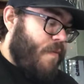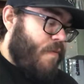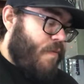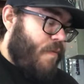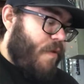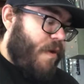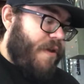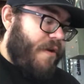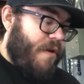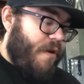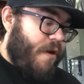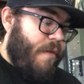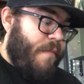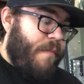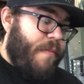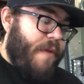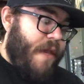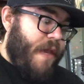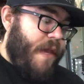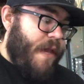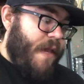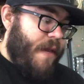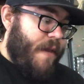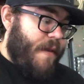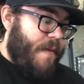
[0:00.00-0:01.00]
whether it
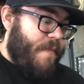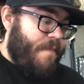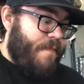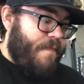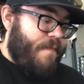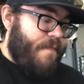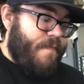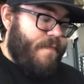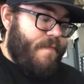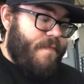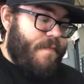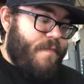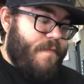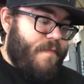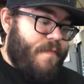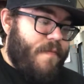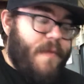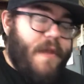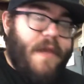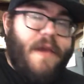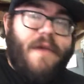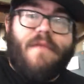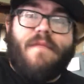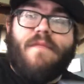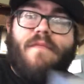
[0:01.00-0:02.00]
be
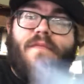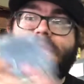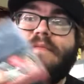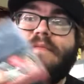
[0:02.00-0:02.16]
like